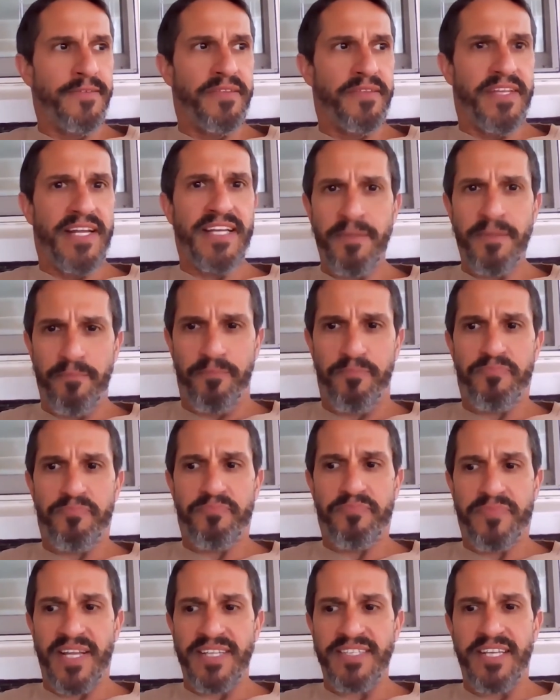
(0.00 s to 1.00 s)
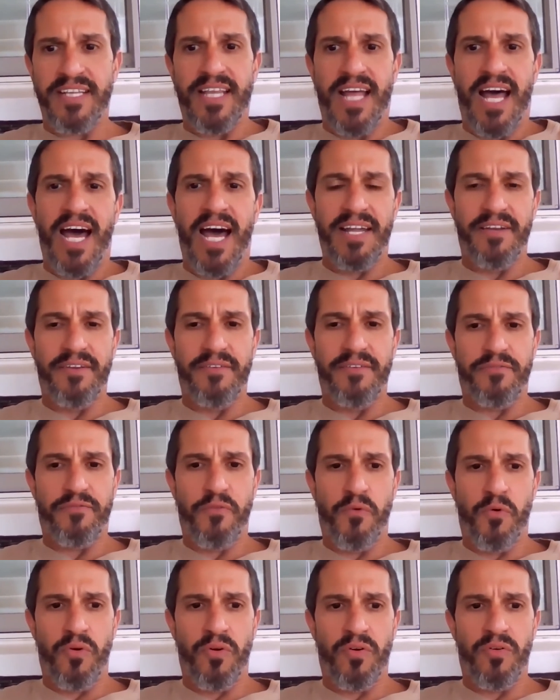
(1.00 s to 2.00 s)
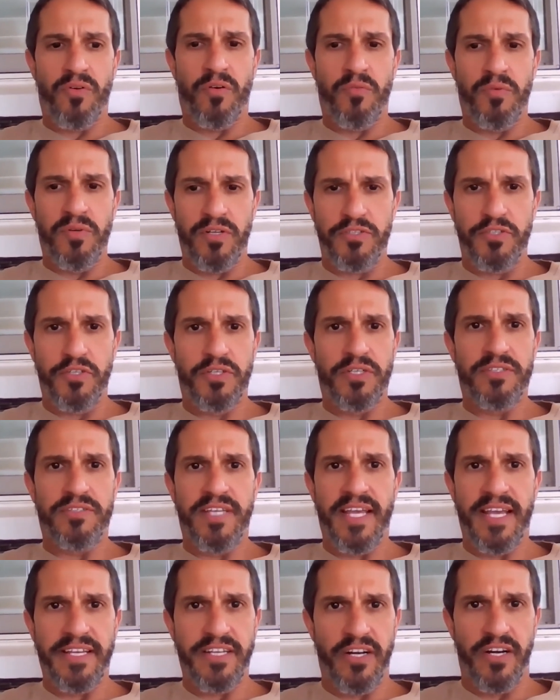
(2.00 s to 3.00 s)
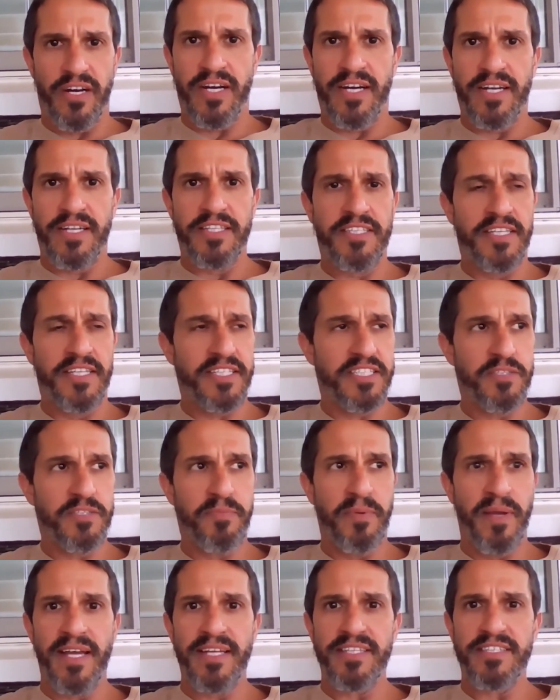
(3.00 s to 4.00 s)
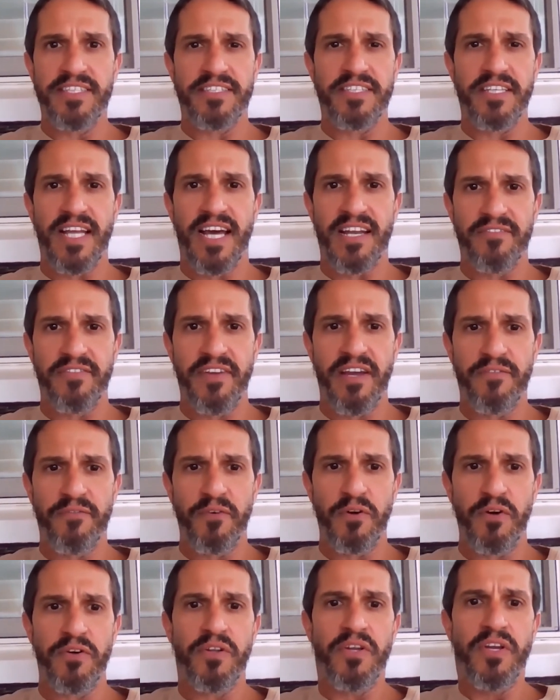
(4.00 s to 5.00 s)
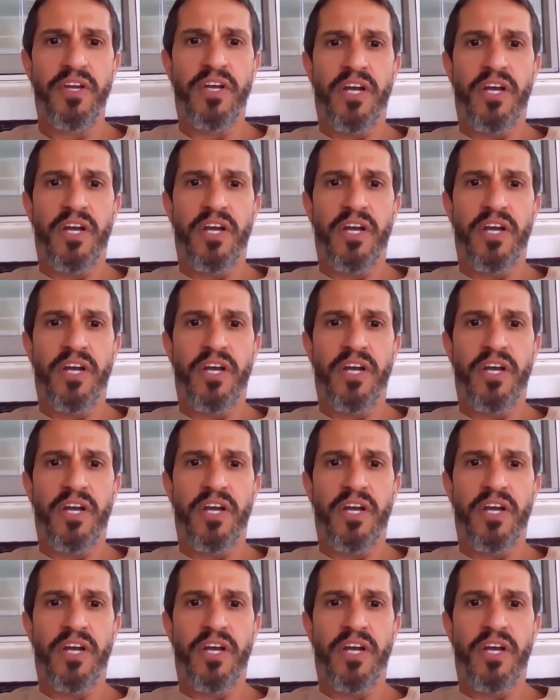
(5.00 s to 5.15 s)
That's a lot for a realtor to take on. It's an expense. It's a lot of effort.